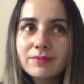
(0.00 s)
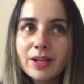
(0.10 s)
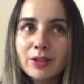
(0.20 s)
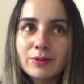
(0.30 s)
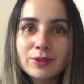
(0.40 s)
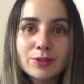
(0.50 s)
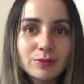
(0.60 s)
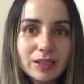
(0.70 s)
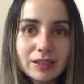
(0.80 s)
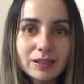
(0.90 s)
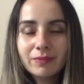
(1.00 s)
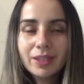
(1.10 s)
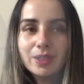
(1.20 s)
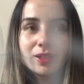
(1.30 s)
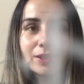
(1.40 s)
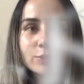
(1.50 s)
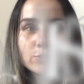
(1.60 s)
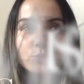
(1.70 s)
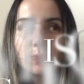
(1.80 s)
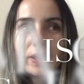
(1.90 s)
I know is unique.
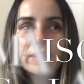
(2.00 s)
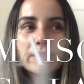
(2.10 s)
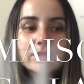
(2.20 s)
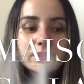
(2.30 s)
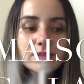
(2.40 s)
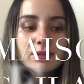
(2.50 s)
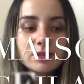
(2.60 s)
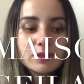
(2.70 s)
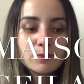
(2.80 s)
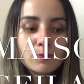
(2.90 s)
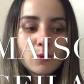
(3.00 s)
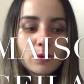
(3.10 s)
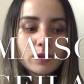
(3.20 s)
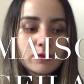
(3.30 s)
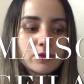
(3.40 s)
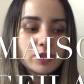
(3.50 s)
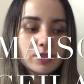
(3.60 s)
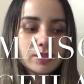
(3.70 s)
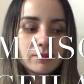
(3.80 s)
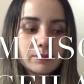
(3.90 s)
So this is more of
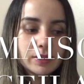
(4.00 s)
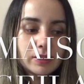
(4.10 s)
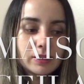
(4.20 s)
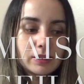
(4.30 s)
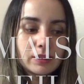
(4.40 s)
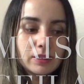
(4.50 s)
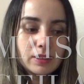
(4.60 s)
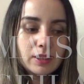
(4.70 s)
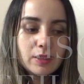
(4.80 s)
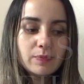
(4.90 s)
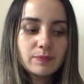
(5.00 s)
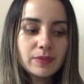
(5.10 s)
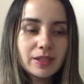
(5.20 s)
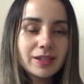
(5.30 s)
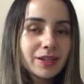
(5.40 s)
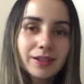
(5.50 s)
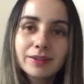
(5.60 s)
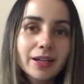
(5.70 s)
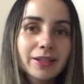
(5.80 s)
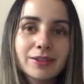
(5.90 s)
just simply me
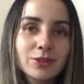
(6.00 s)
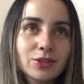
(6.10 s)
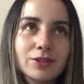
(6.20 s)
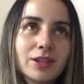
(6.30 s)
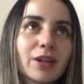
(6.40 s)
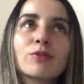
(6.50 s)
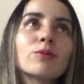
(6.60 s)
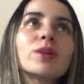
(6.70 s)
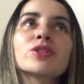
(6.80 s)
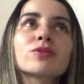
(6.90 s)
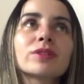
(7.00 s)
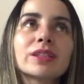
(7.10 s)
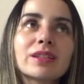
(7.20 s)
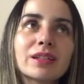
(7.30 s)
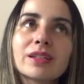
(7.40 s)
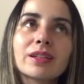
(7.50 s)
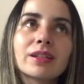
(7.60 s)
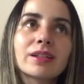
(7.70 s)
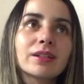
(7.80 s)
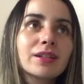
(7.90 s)
like just kind of wishfully
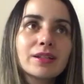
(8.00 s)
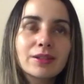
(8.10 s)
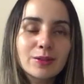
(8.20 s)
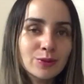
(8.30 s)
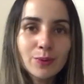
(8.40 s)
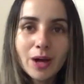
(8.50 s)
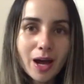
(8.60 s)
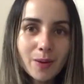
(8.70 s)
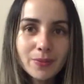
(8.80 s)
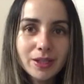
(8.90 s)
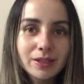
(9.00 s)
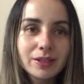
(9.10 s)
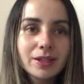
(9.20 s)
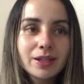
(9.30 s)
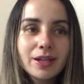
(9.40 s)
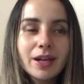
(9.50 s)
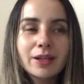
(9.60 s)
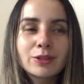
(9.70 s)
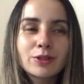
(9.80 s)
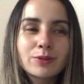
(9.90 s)
thinking that this will happen,
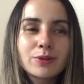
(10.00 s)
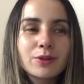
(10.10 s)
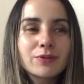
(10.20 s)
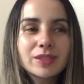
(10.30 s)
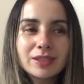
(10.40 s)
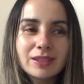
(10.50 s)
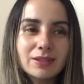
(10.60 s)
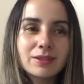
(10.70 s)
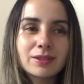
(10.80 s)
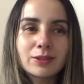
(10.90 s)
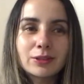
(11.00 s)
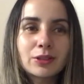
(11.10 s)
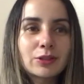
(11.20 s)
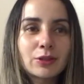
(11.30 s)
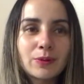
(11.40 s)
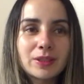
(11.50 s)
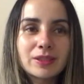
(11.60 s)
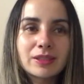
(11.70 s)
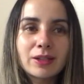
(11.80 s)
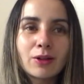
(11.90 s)
and I don't know if it's necessarily going to go on
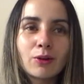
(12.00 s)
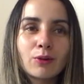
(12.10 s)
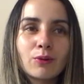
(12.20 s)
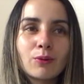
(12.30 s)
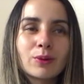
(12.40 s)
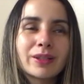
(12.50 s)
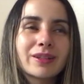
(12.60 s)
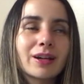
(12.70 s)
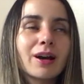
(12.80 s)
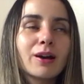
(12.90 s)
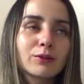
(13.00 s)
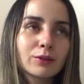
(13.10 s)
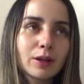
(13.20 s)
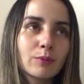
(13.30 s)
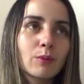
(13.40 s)
sale or in the color I